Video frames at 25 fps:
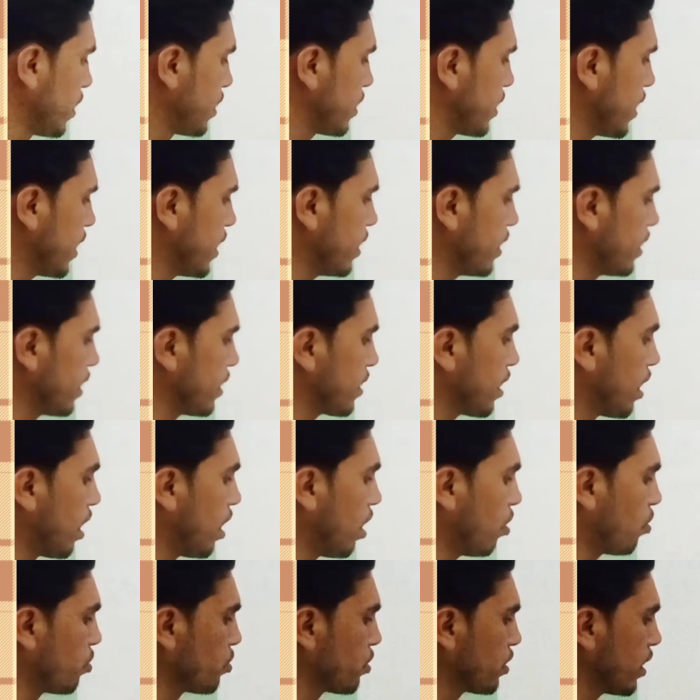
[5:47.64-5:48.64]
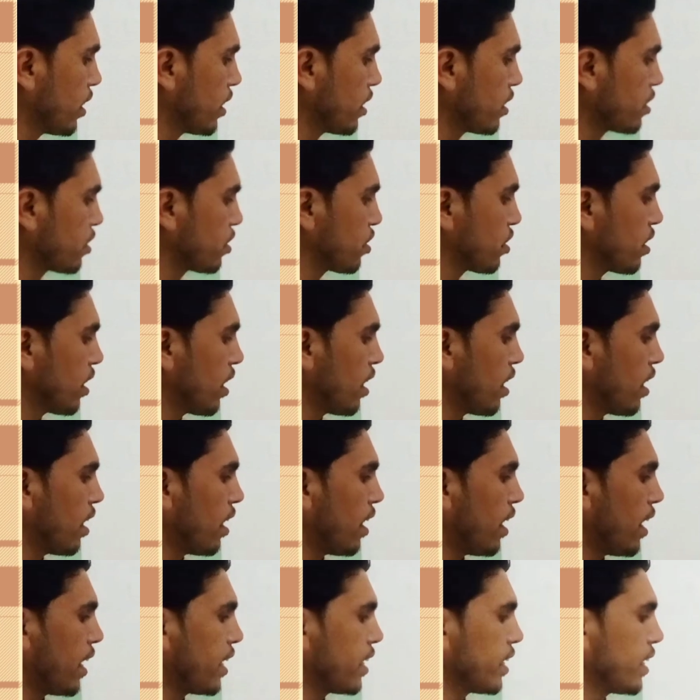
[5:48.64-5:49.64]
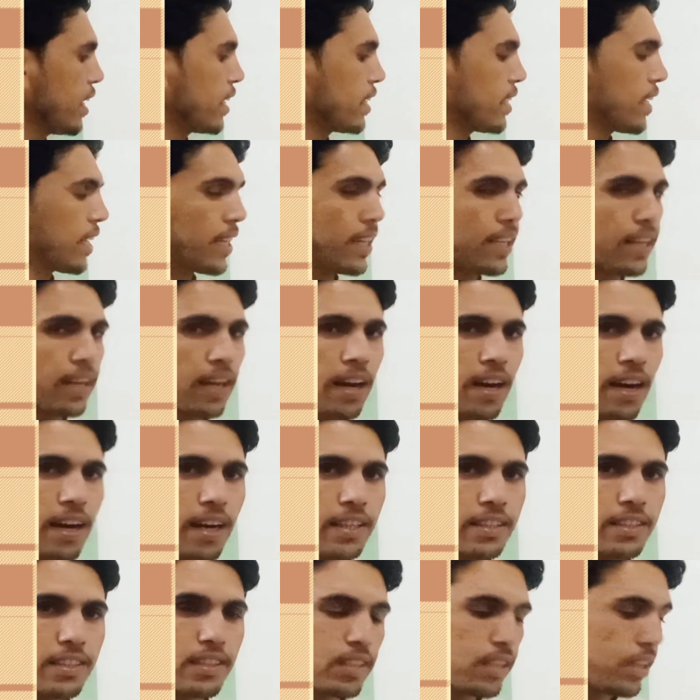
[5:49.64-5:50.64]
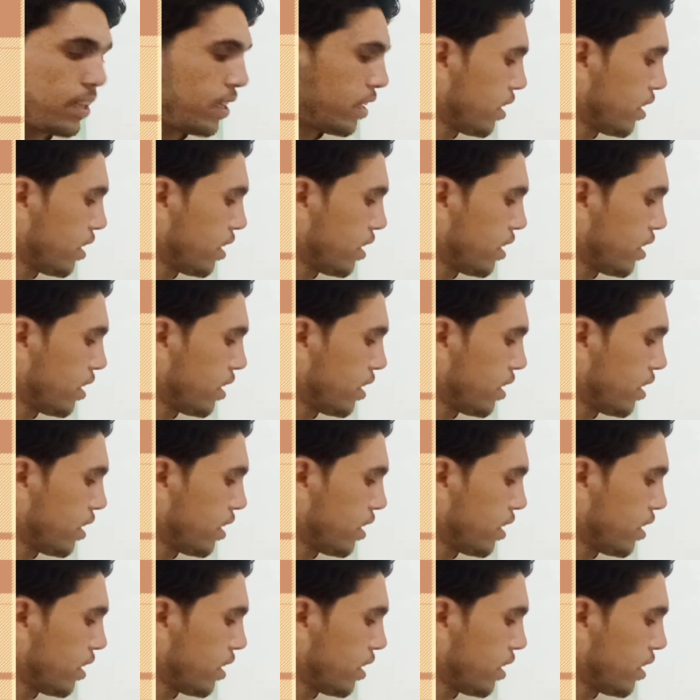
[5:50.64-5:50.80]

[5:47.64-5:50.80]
10,000 saw I at a glance,